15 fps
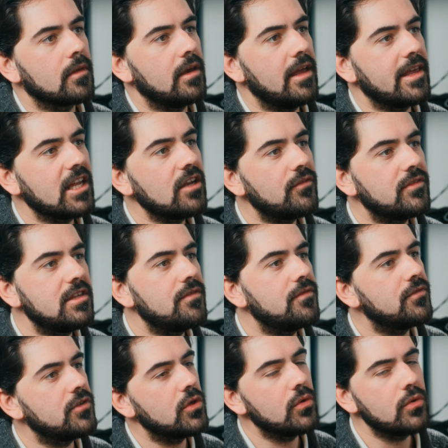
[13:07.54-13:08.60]
It kind of
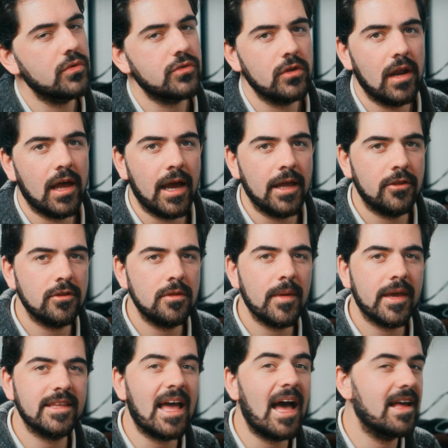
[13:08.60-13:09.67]
diffuses the light, doesn't
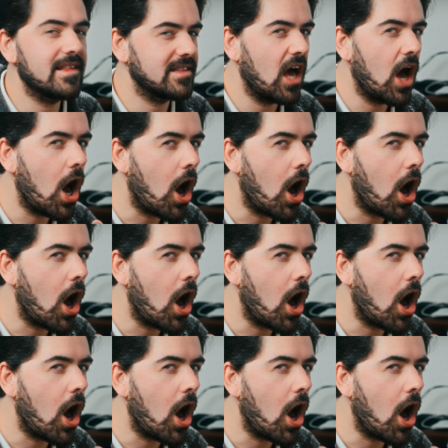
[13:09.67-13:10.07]
make it as